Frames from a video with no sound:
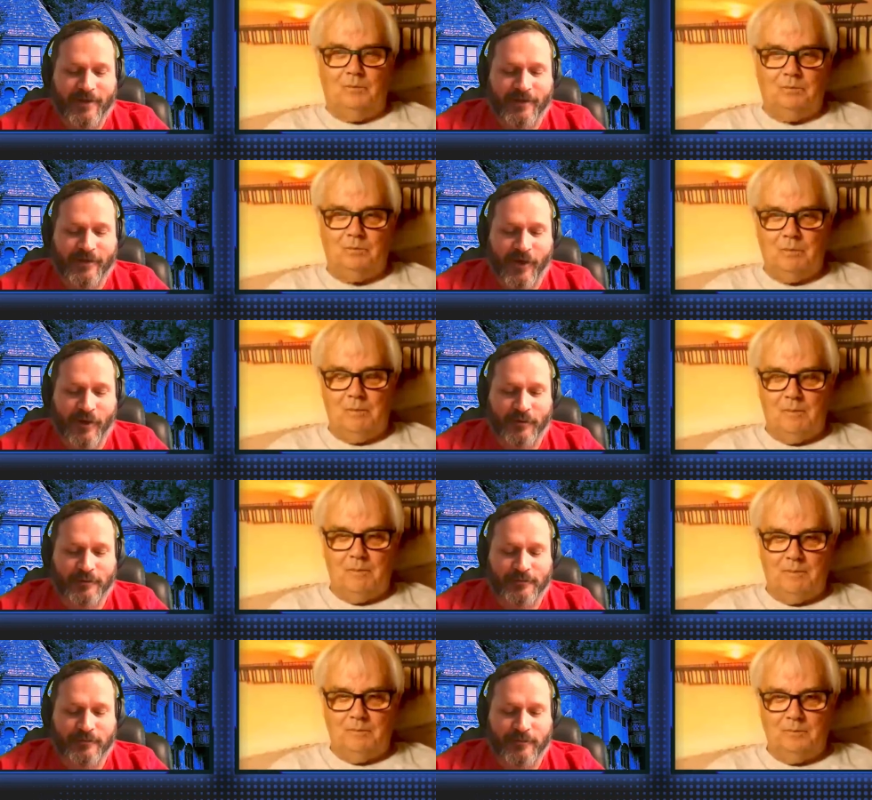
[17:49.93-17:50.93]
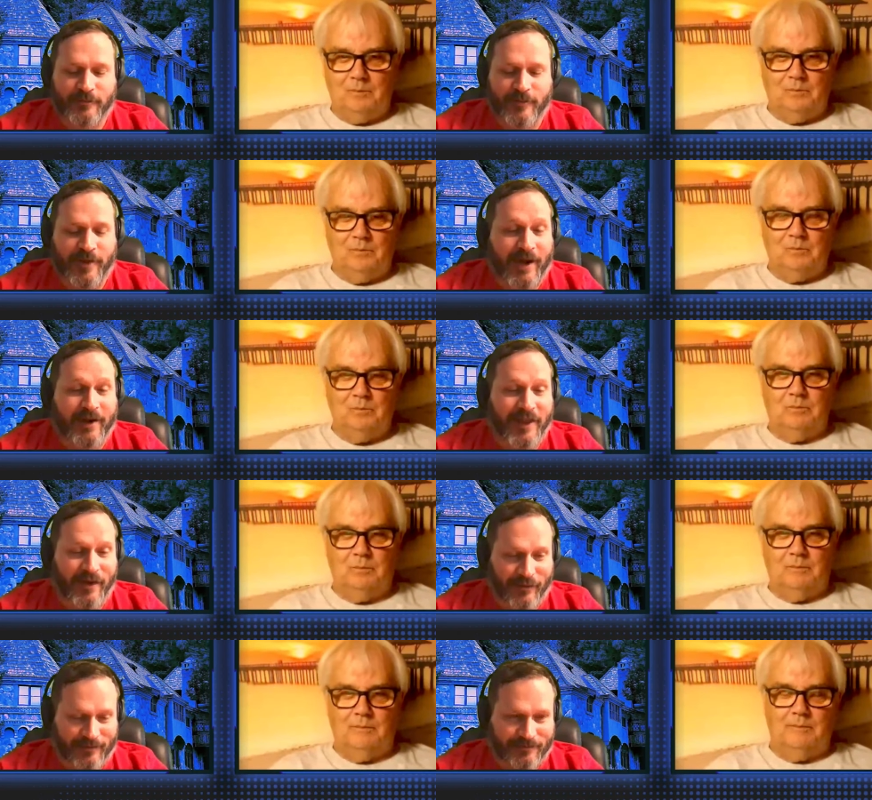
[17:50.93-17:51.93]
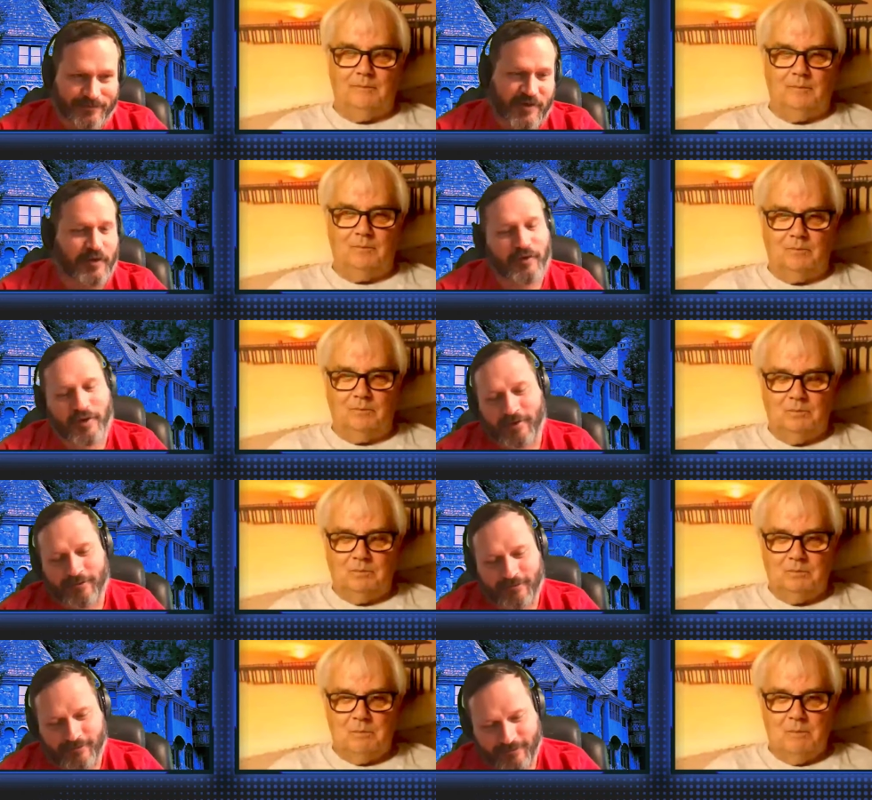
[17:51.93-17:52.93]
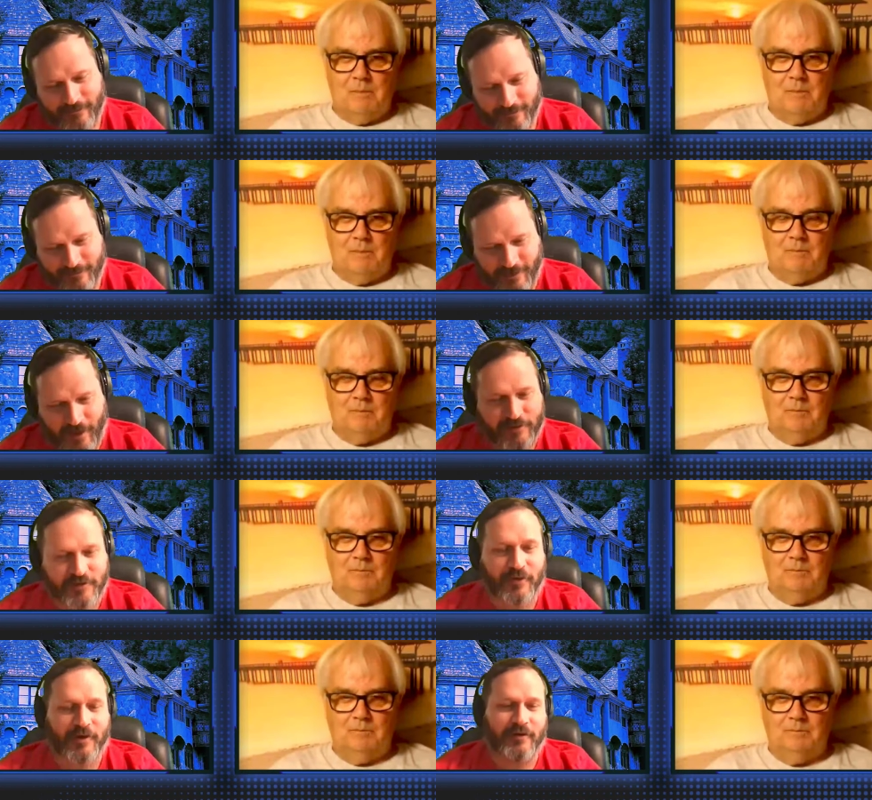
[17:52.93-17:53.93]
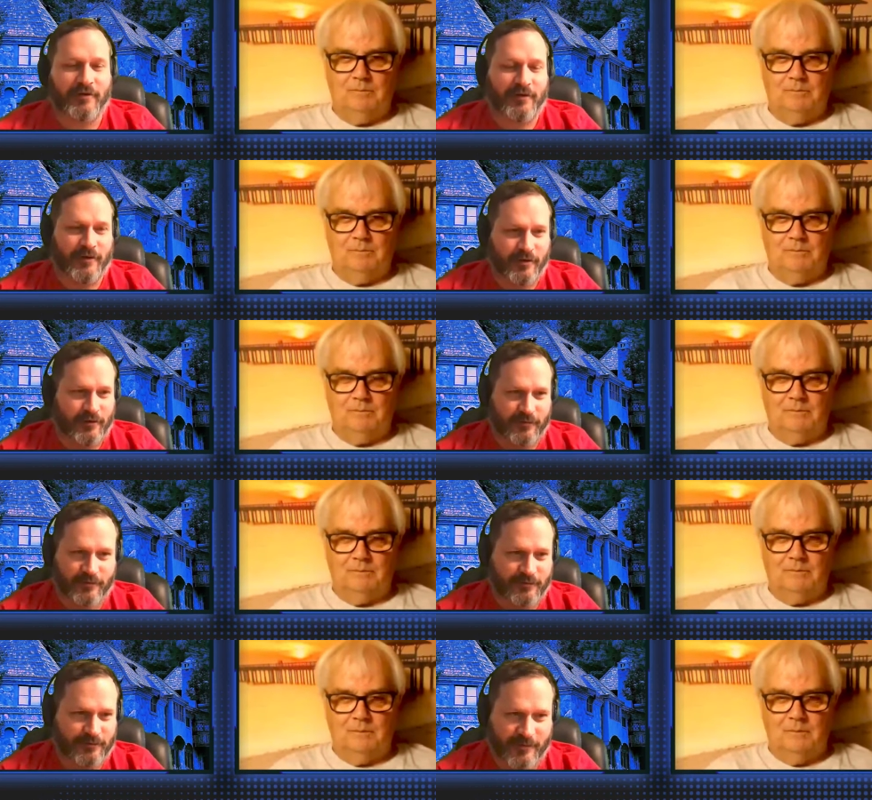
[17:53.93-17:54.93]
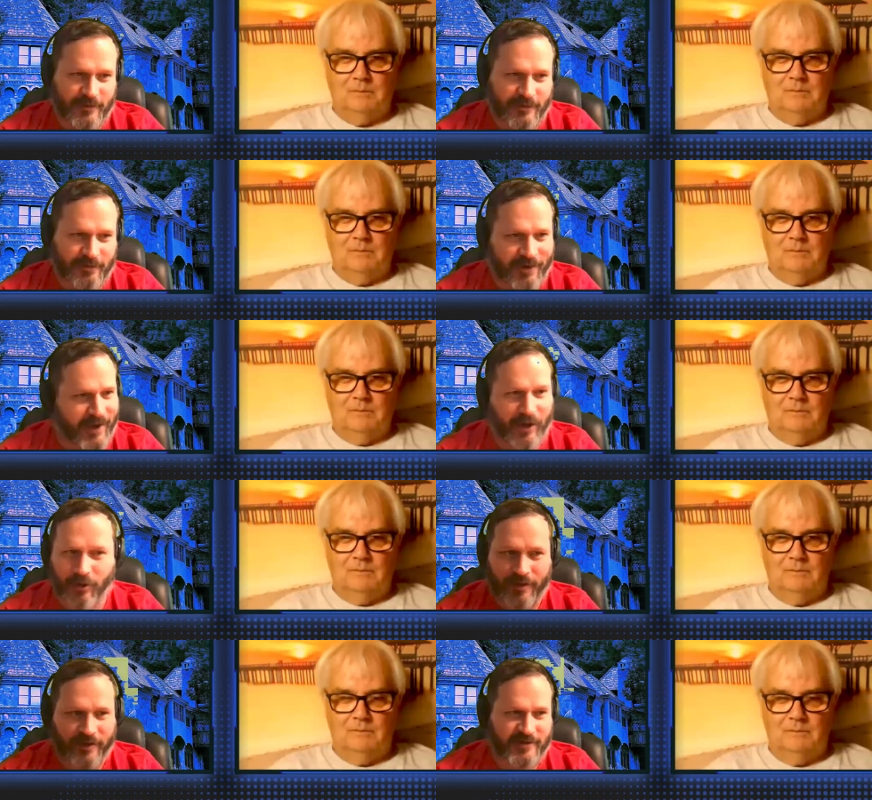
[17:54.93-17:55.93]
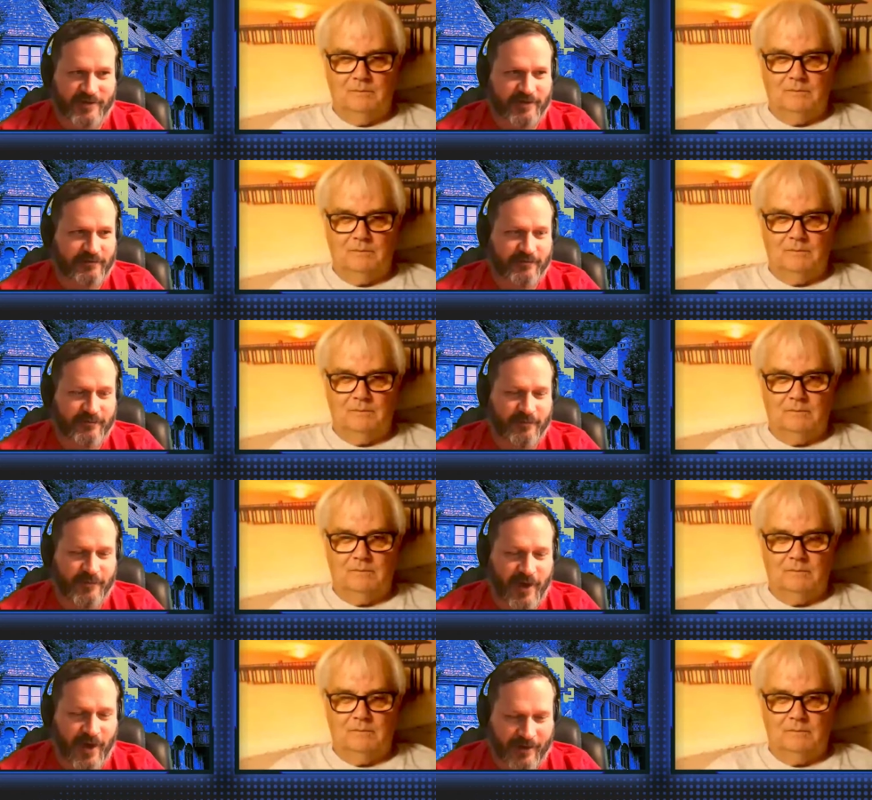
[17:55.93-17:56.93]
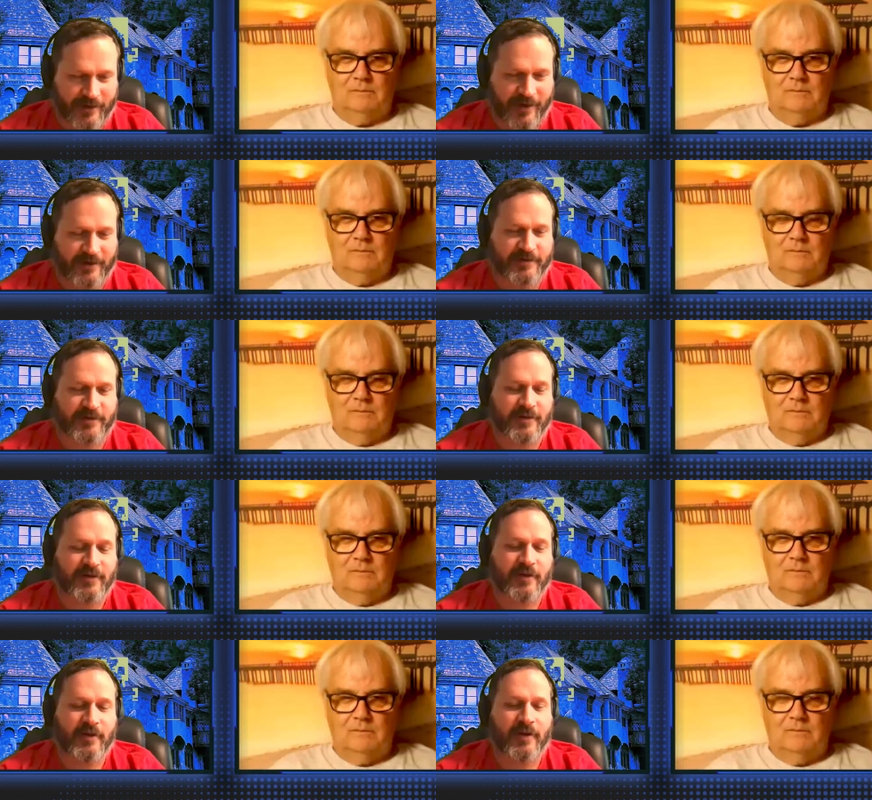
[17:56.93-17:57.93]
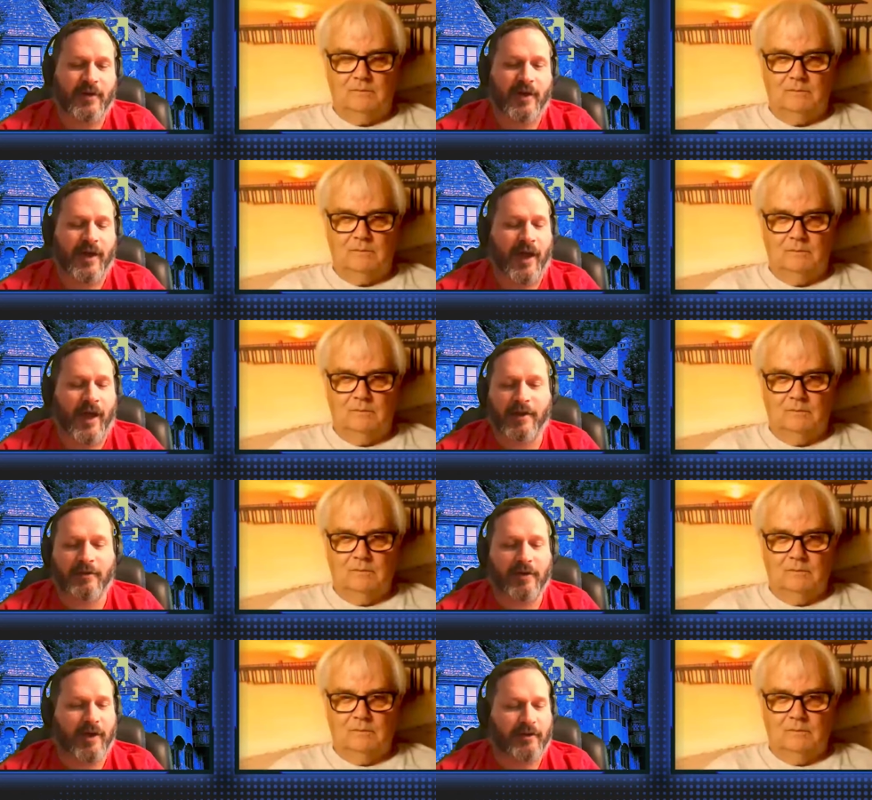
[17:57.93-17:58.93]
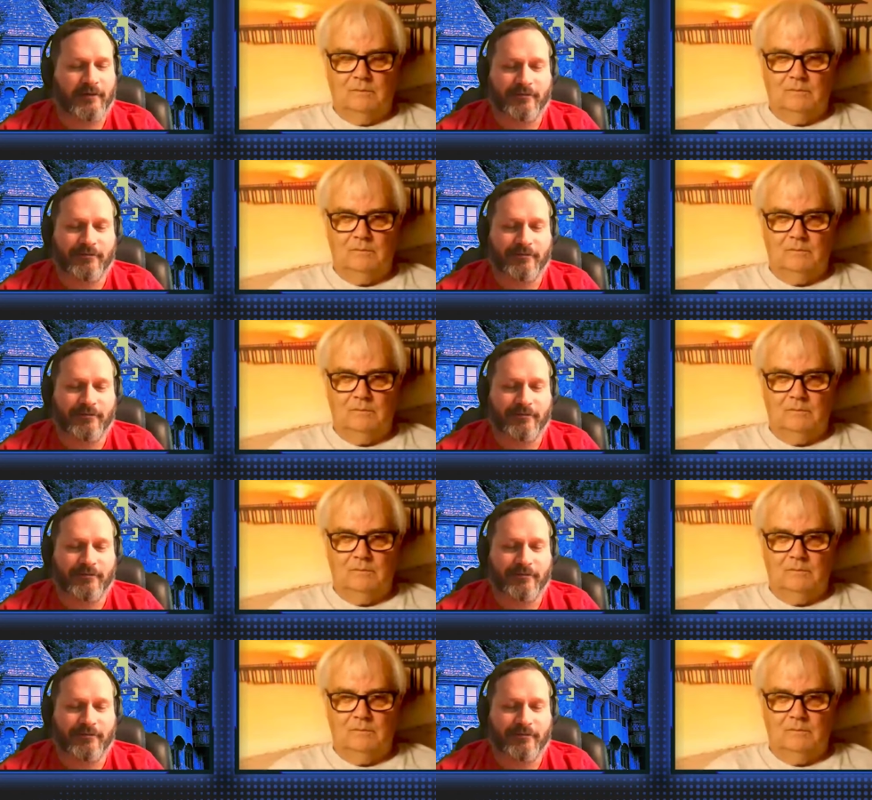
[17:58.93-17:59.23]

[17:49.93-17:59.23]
Speaker 1: so 9/11. So you're in Arizona. You nail this contest. How do you get